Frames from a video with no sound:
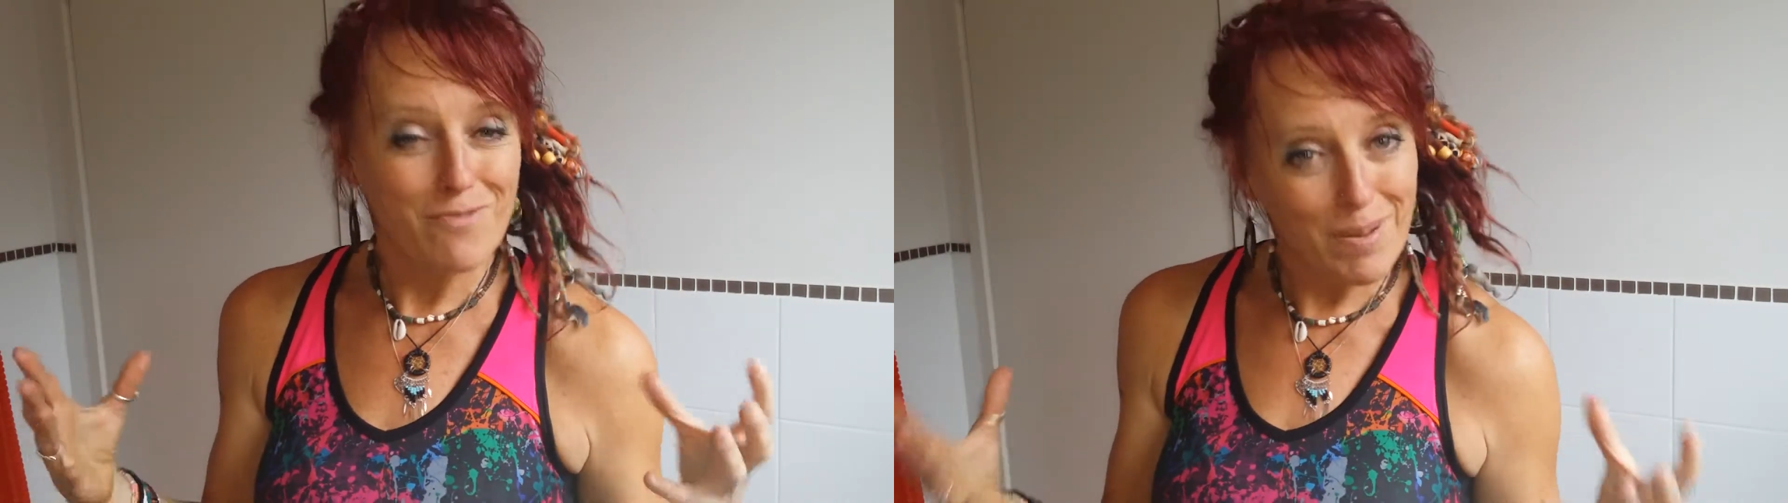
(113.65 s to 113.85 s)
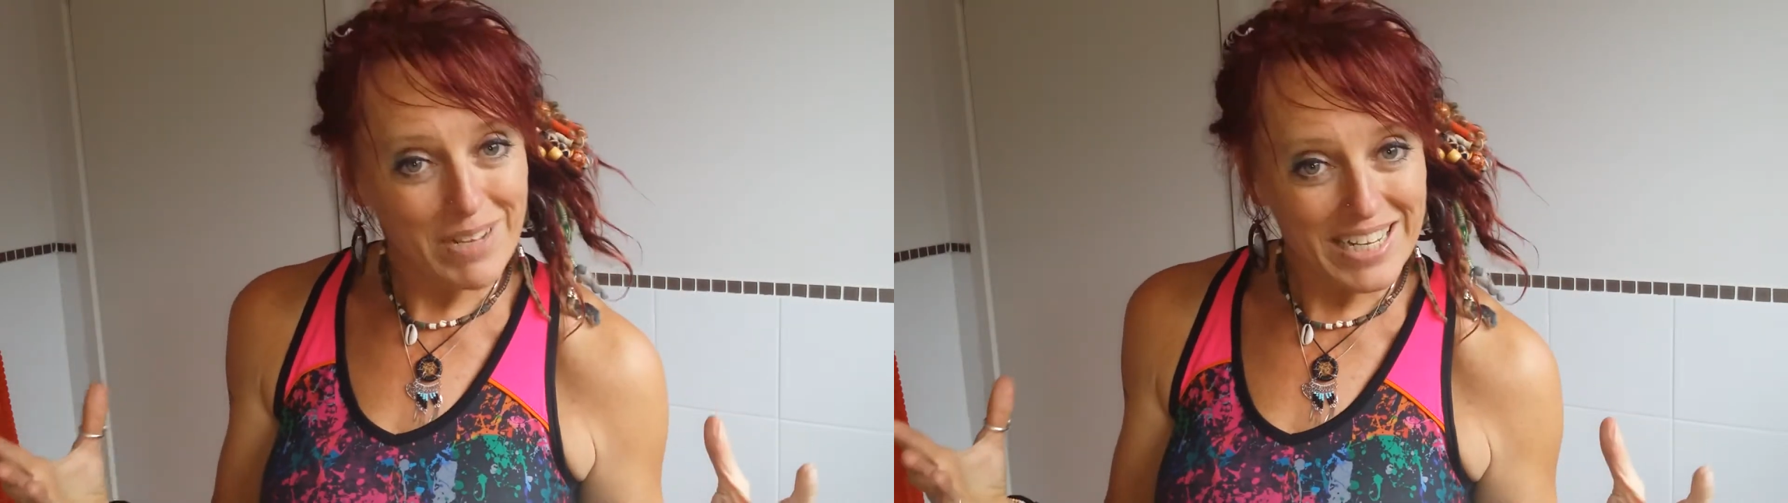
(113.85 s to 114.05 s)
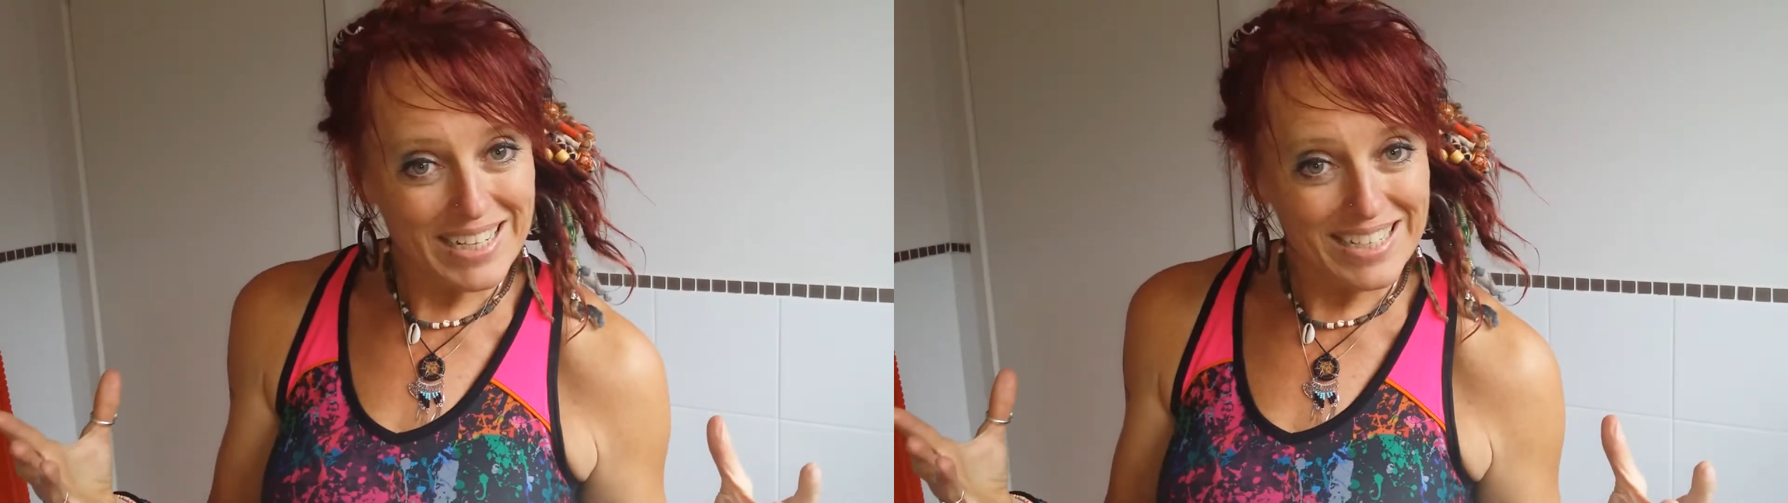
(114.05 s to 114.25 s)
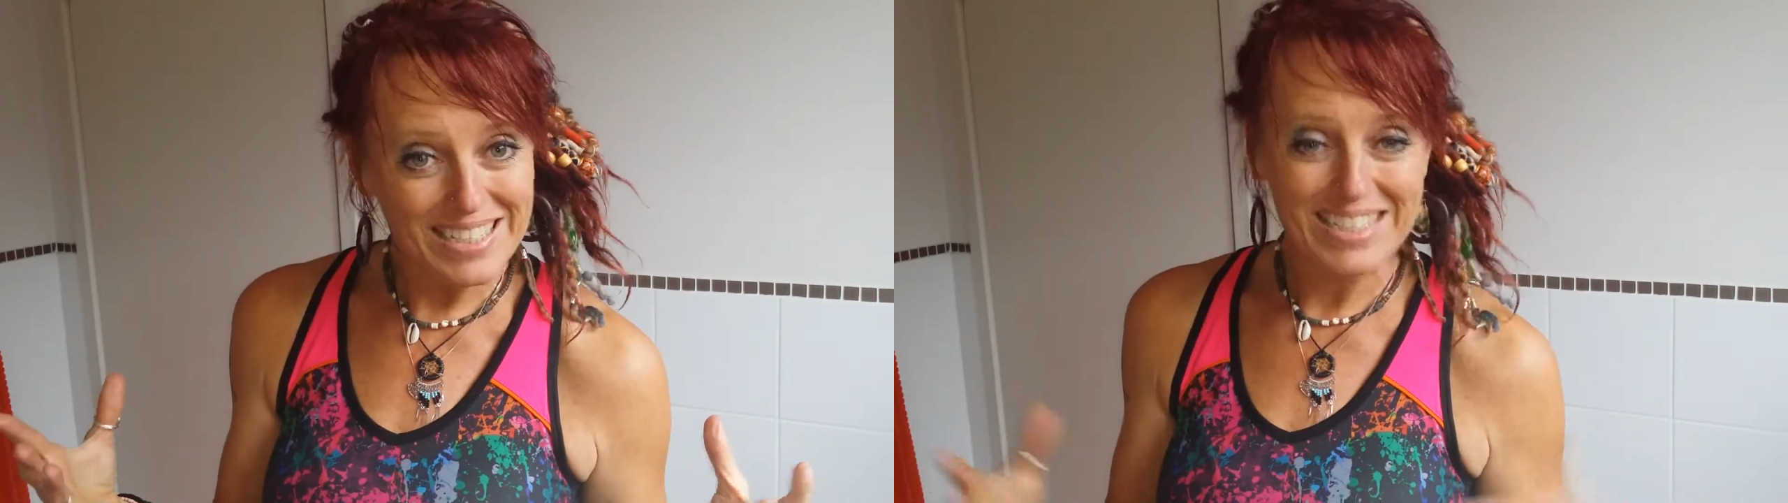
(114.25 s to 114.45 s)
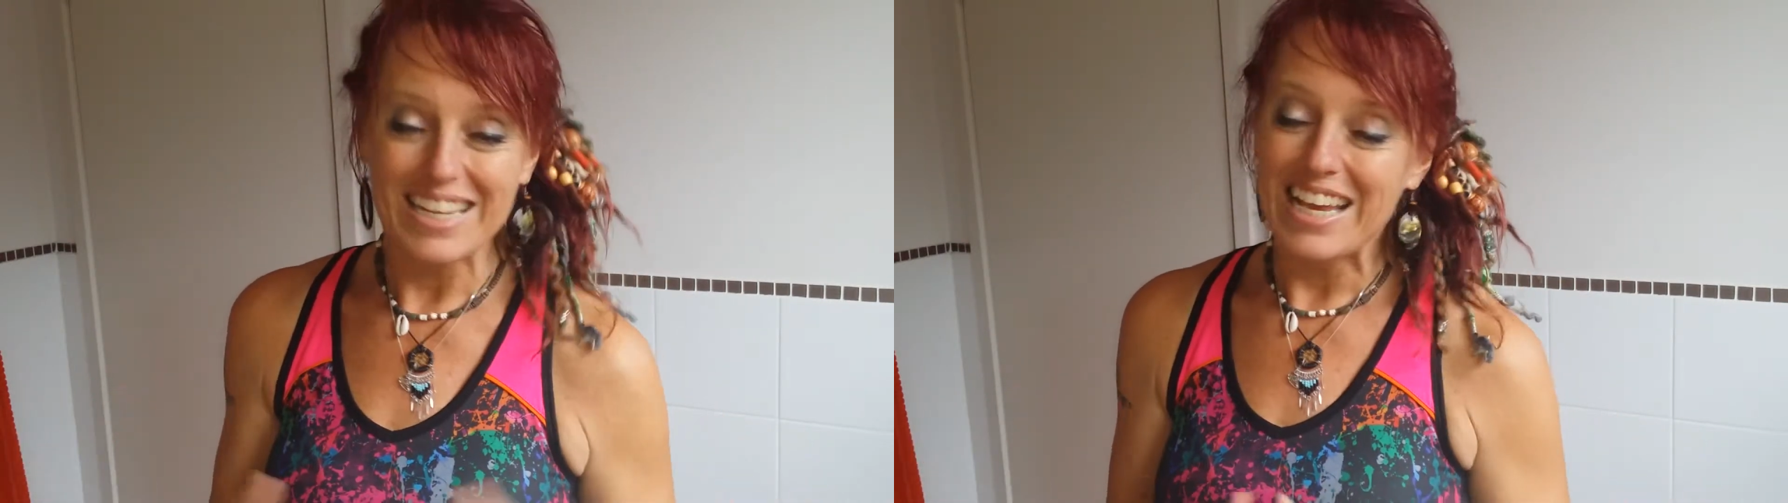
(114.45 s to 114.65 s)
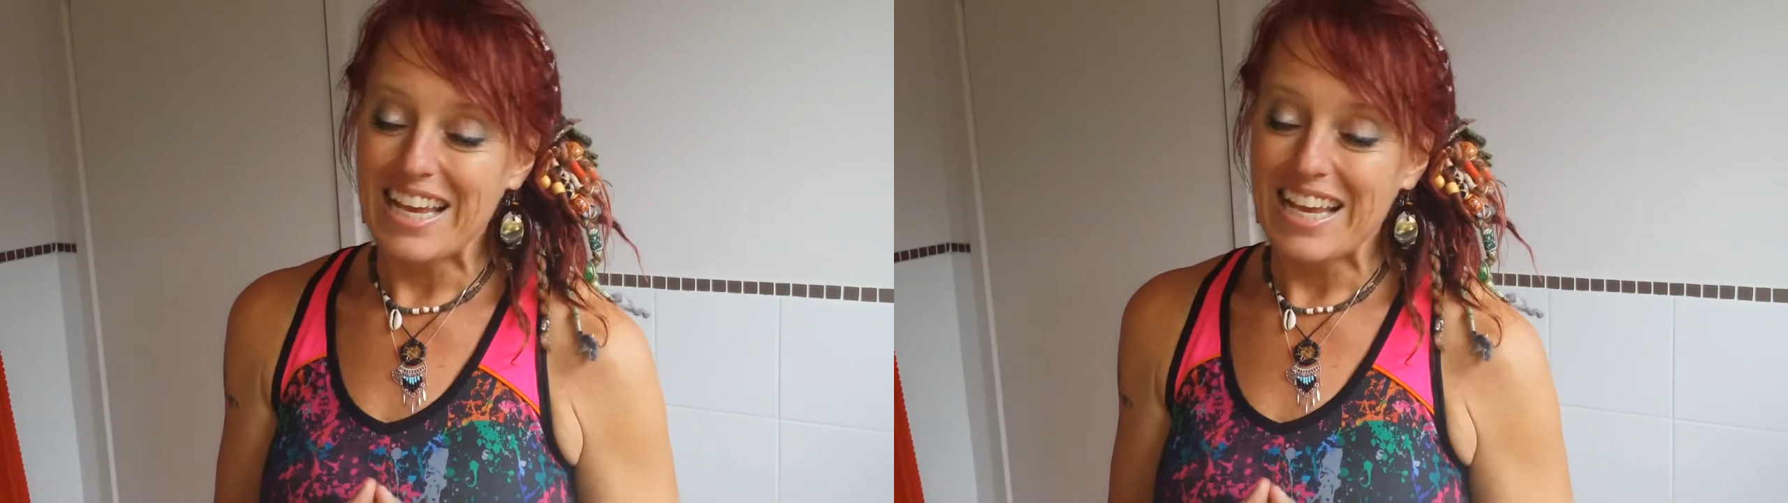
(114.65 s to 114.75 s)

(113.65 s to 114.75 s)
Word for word: Remedies